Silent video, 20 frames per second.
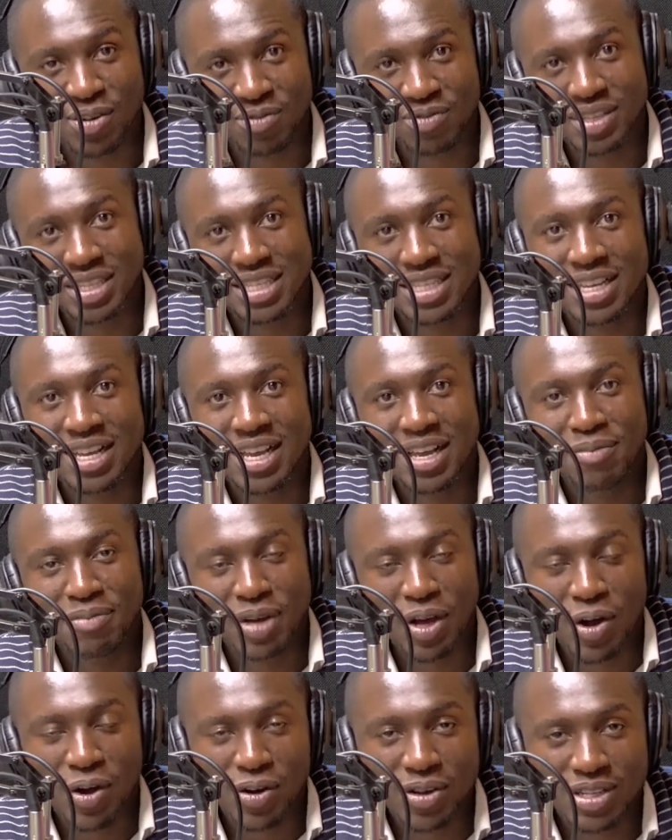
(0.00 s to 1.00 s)
it,
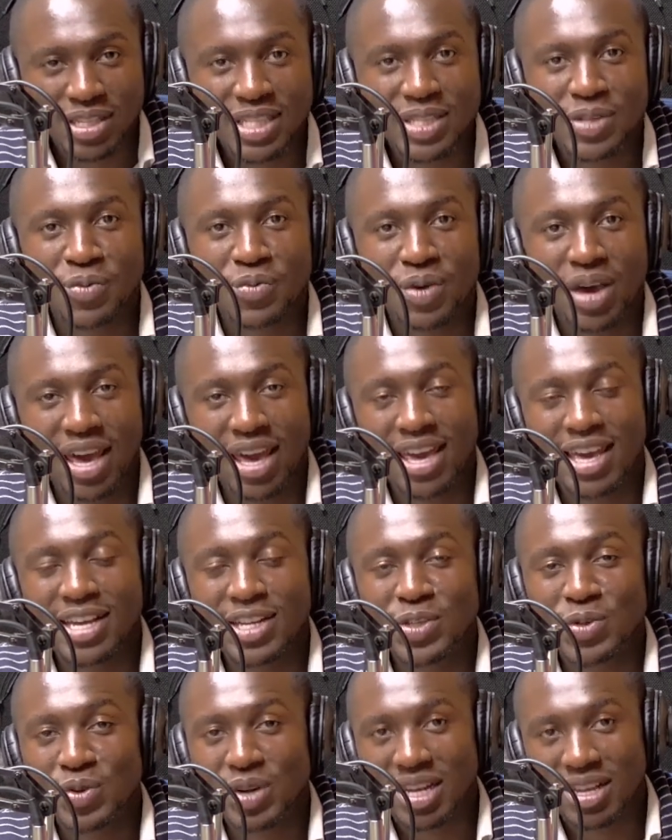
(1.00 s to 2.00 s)
because we are here
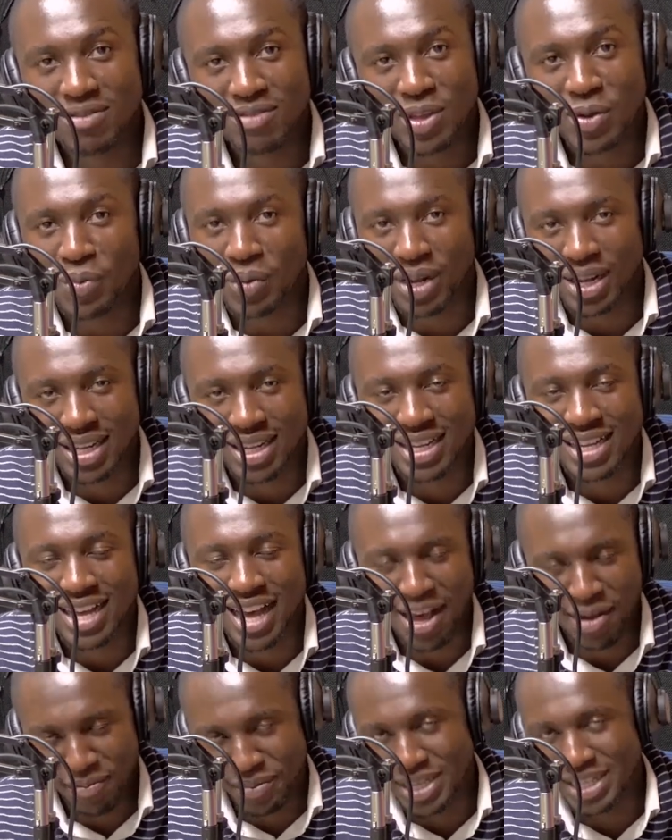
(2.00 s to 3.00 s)
to leave the world
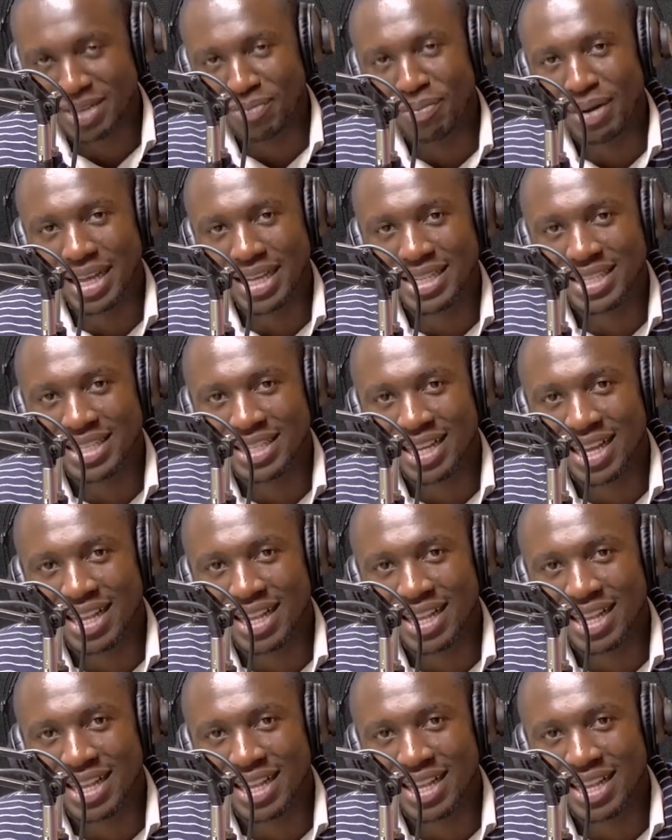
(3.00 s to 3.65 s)
a better place.